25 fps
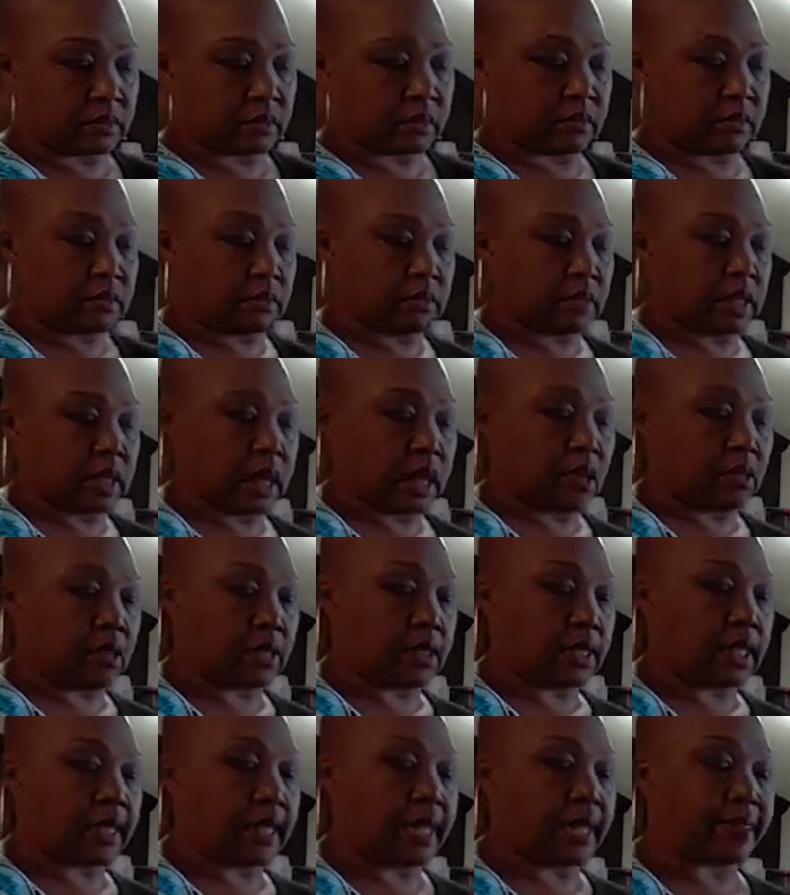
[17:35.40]
I'm
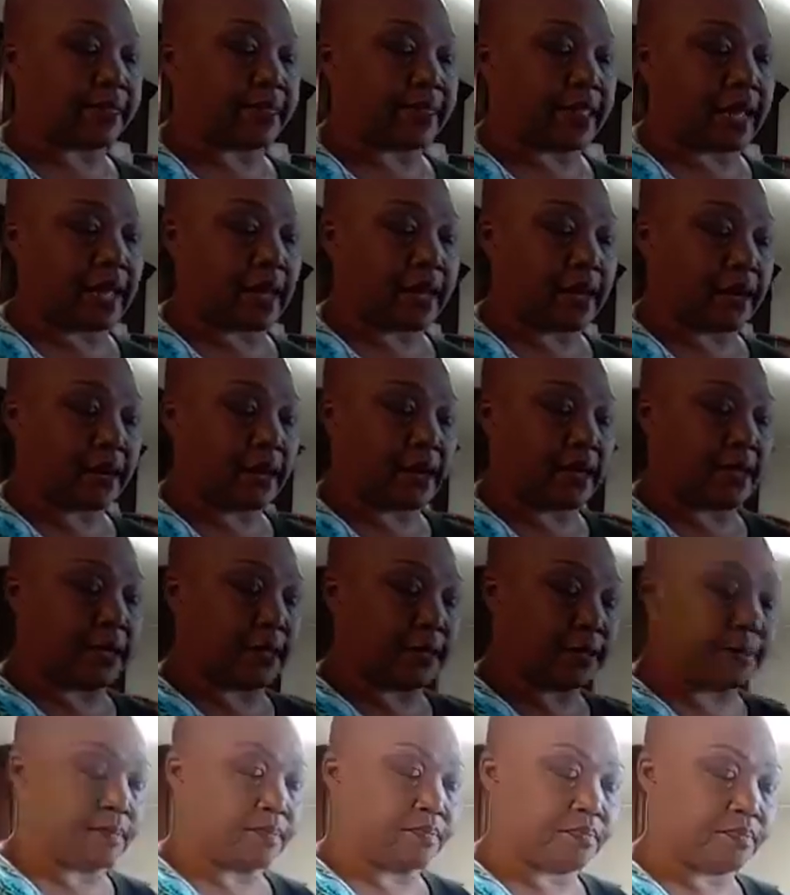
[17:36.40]
gonna let that
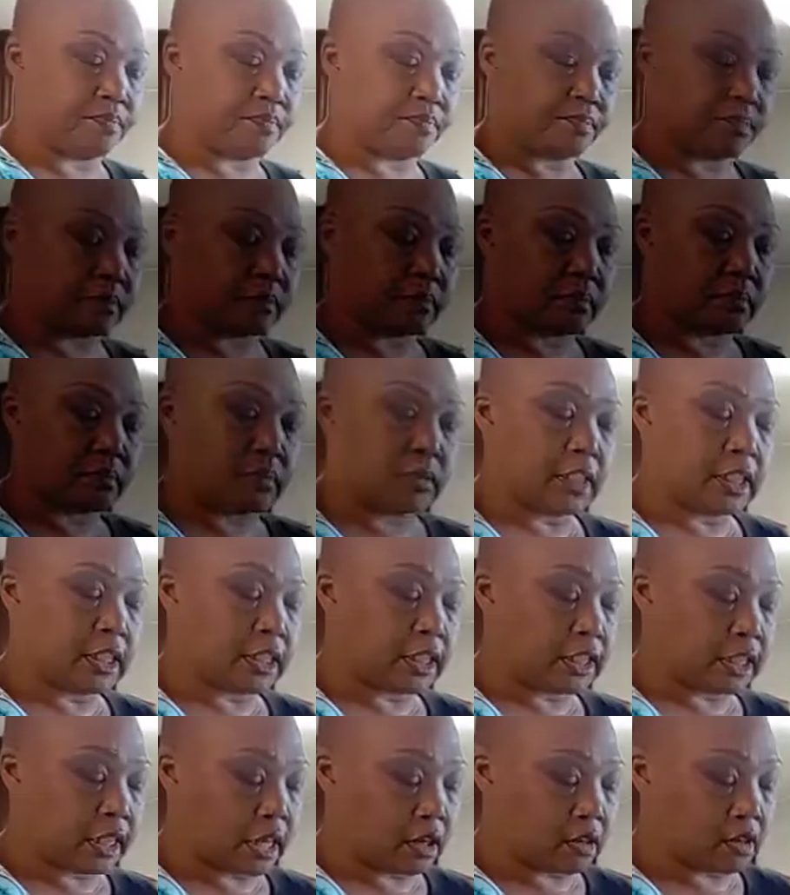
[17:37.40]

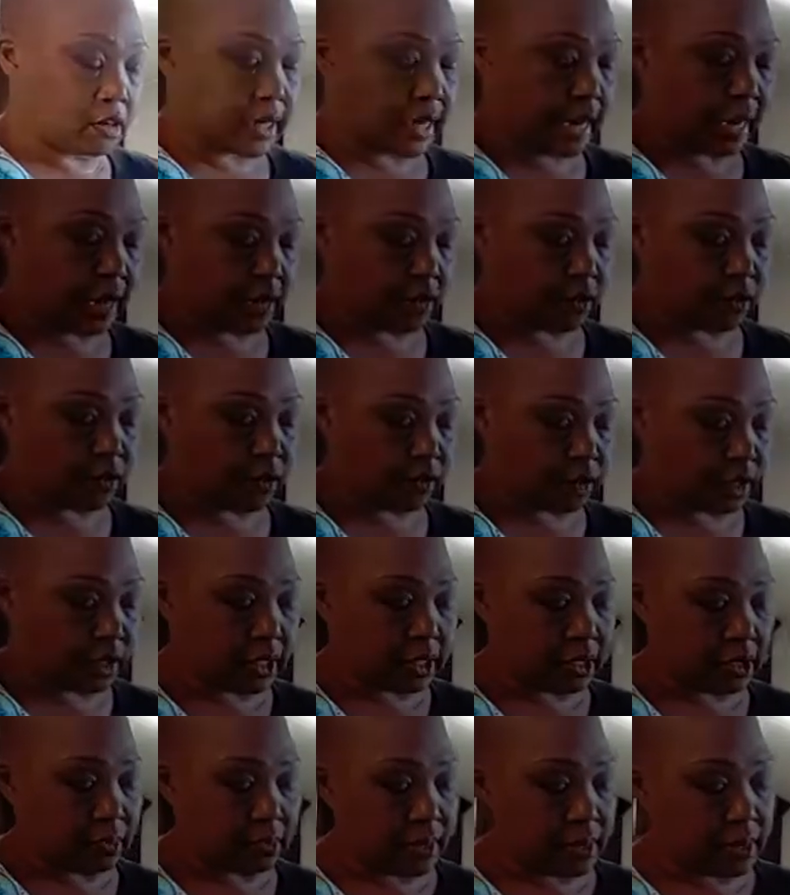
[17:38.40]
settle down for a
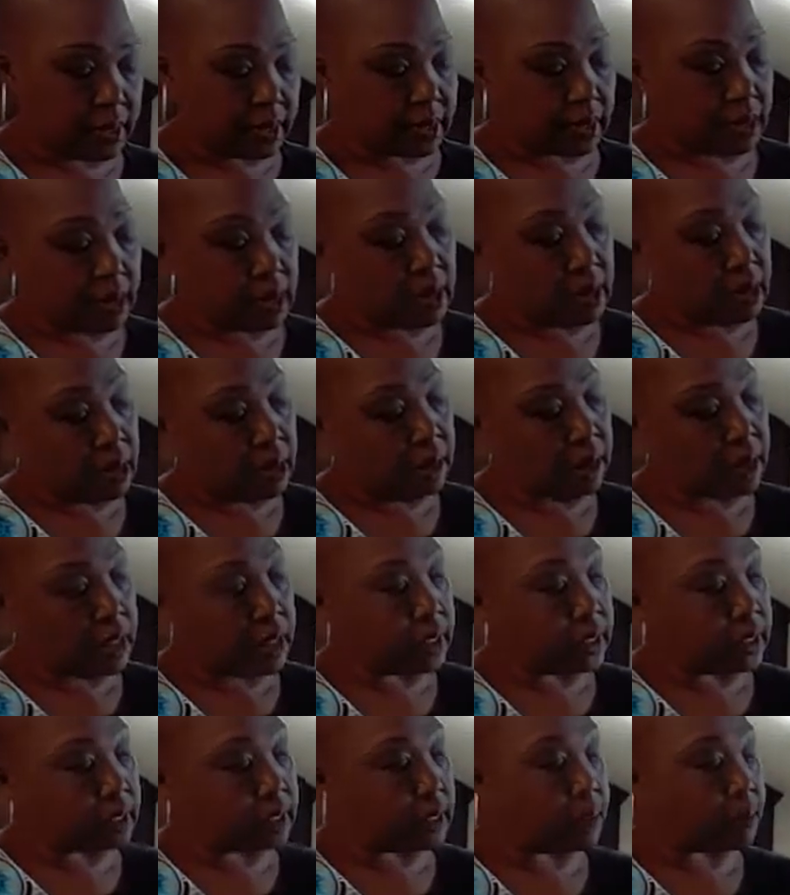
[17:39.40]
little bit
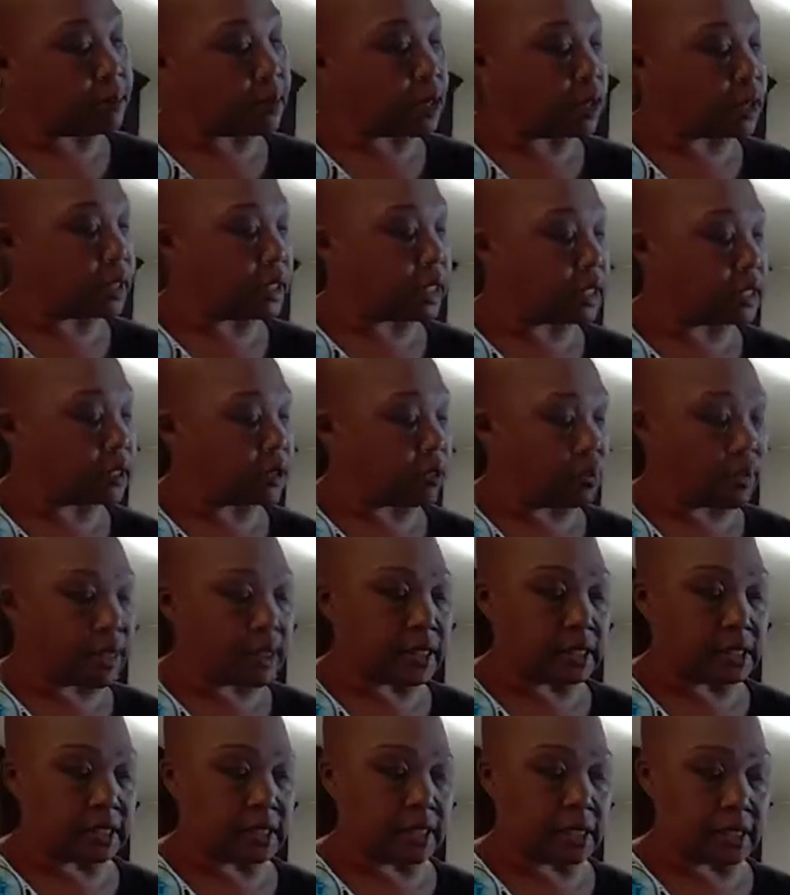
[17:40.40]
because I'm gonna get the
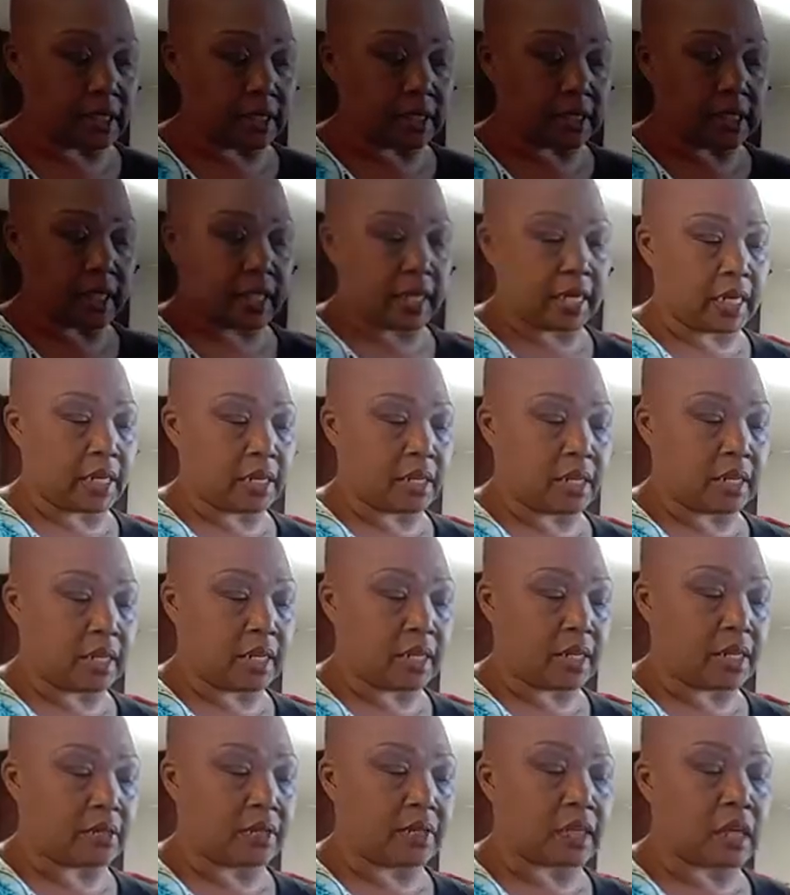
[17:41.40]
rest of this in
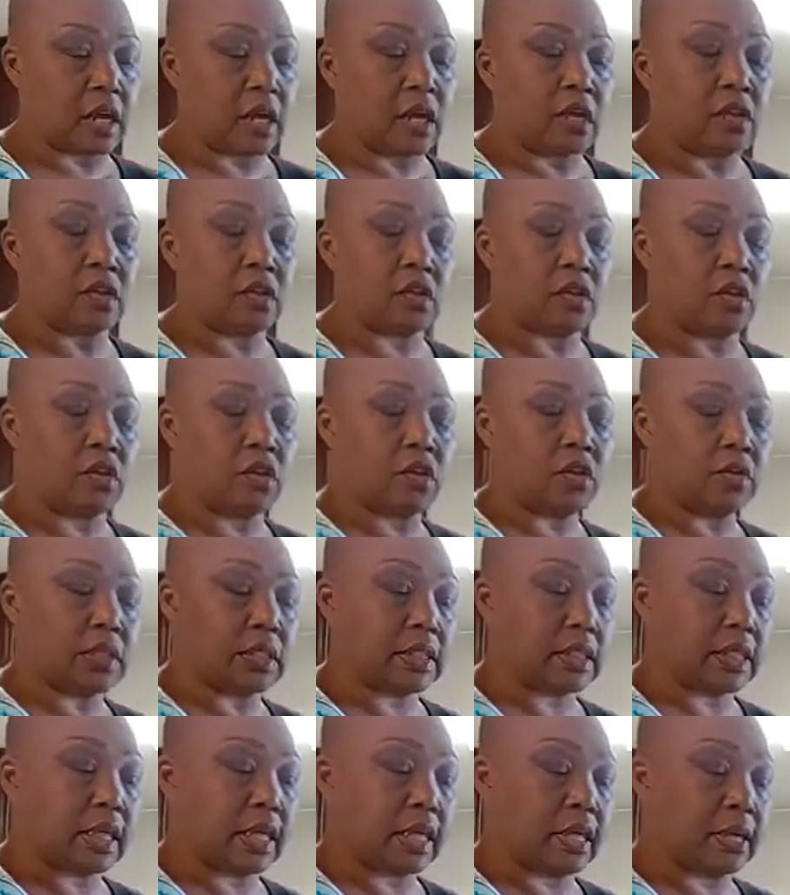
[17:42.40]
this. So you
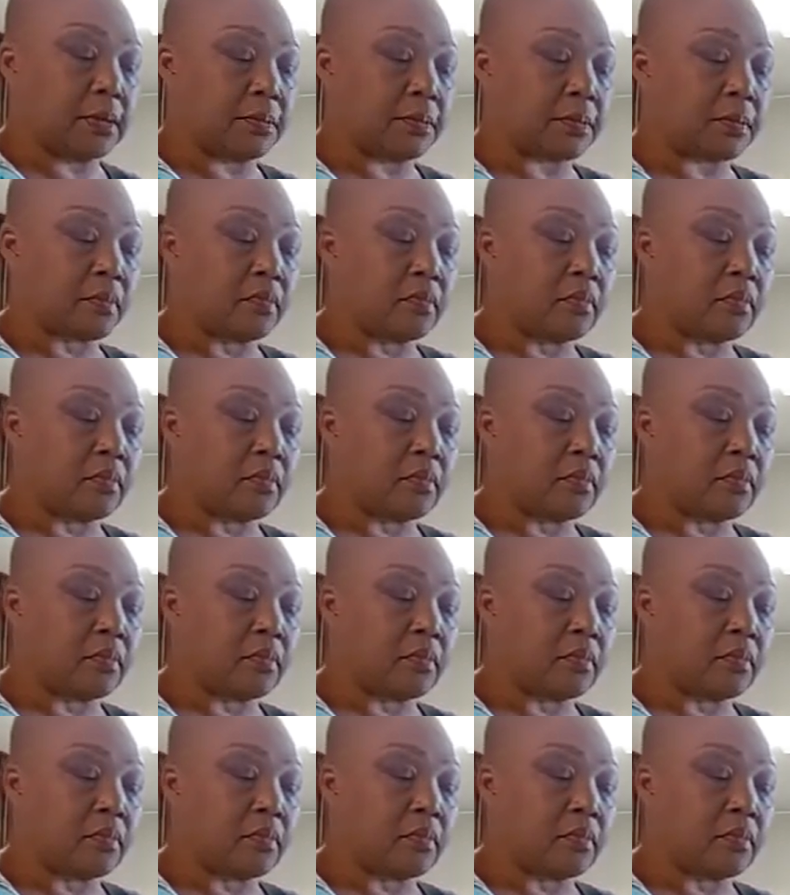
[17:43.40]
see,